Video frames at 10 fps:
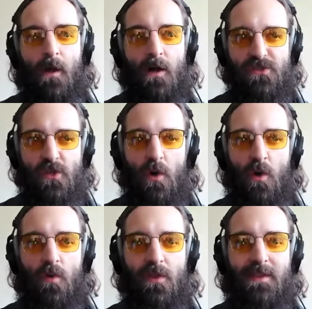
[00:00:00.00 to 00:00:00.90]

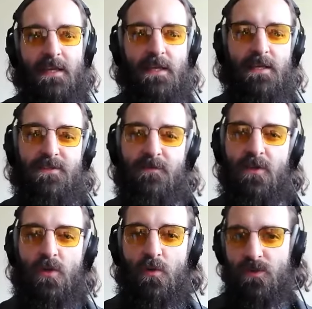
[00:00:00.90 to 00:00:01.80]
Also, the ease of
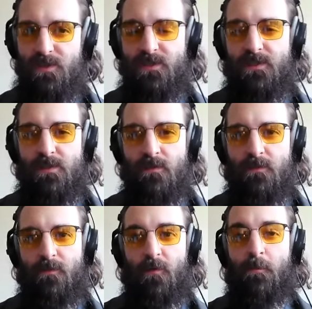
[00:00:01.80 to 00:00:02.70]
use
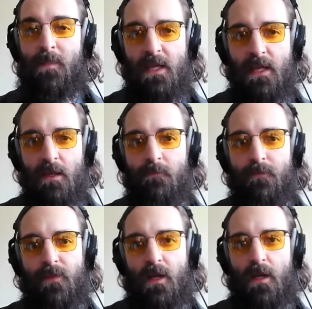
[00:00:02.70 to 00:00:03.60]
for me,
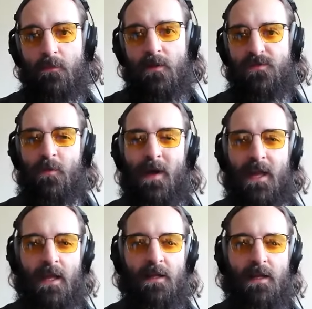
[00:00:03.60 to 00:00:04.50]
because for
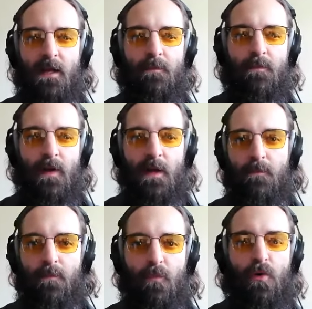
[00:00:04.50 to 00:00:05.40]
my end,
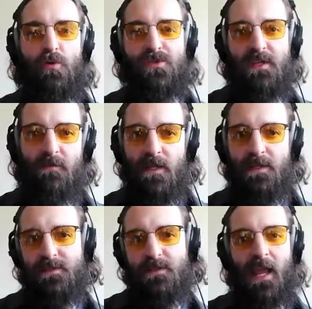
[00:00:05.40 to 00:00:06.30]
I'm producing
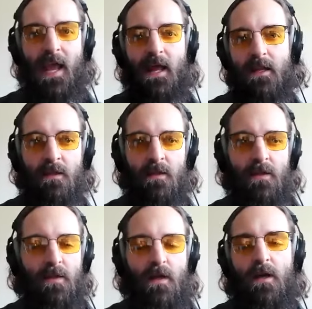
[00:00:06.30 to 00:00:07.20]
events and adding
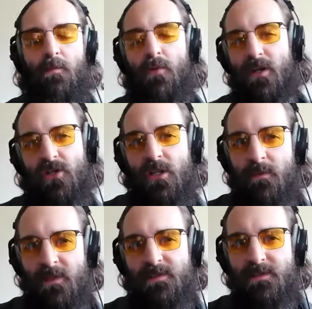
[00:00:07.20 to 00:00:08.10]
production
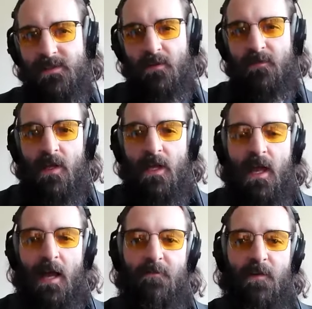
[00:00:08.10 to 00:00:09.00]
elements and stuff.
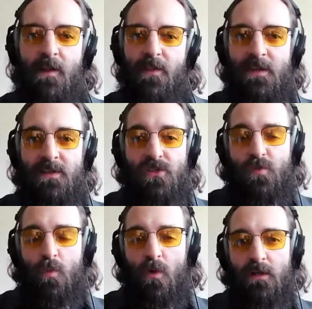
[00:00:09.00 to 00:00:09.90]
I find that things
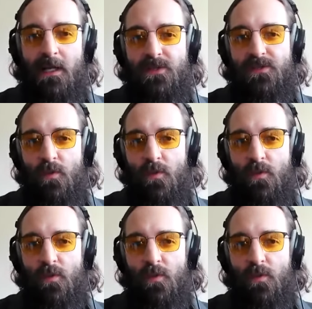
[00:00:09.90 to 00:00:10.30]
just work a lot